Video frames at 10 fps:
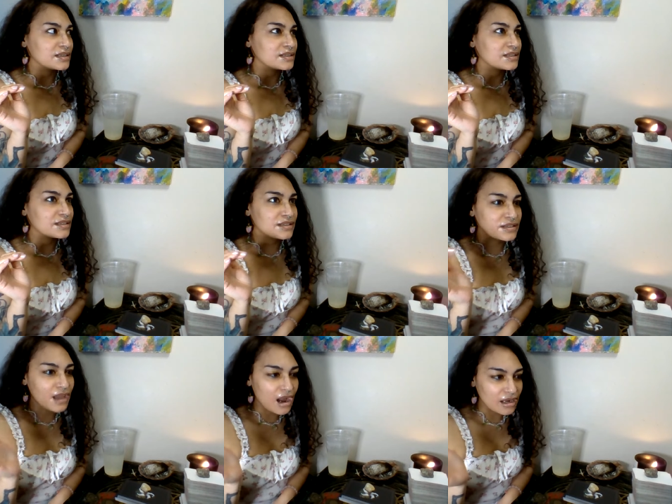
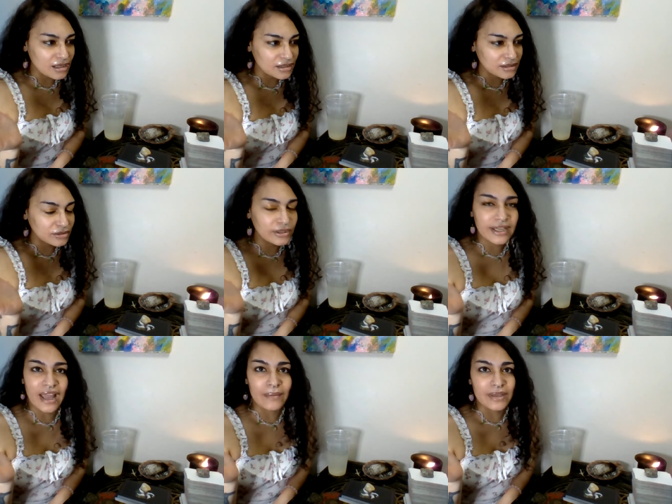stuck
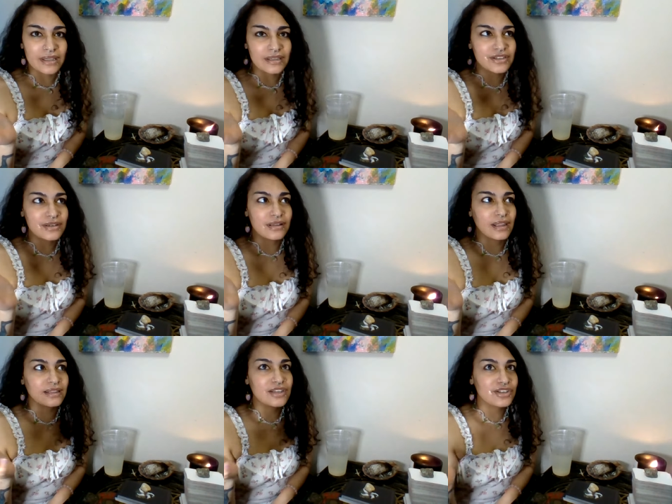looking at me,
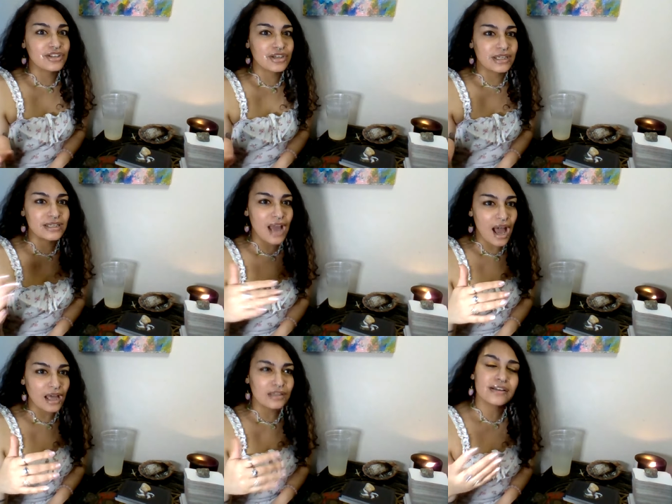like they just couldn't
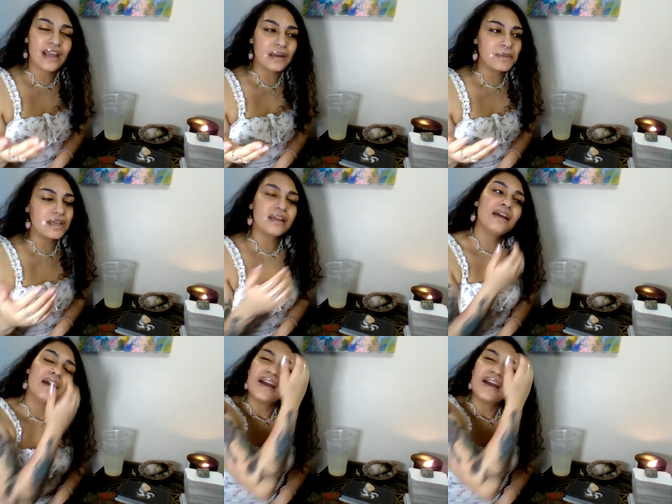not look at me.